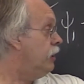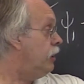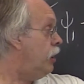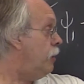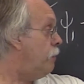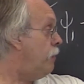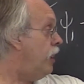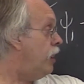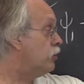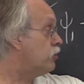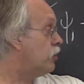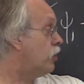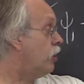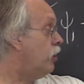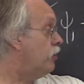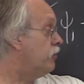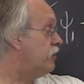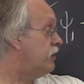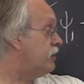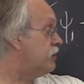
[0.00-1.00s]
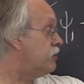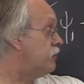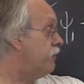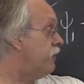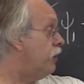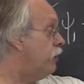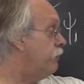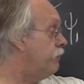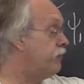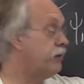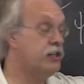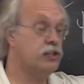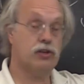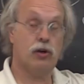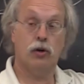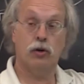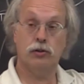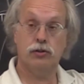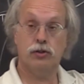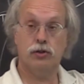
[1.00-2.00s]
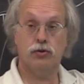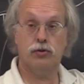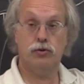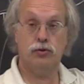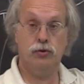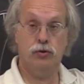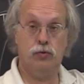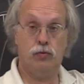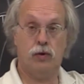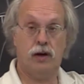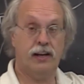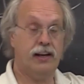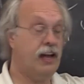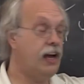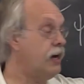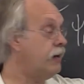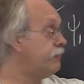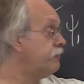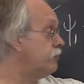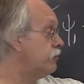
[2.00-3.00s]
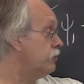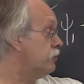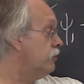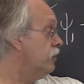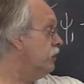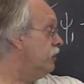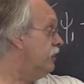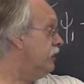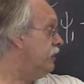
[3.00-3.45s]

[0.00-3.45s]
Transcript: about the contents of alpha is also true right after,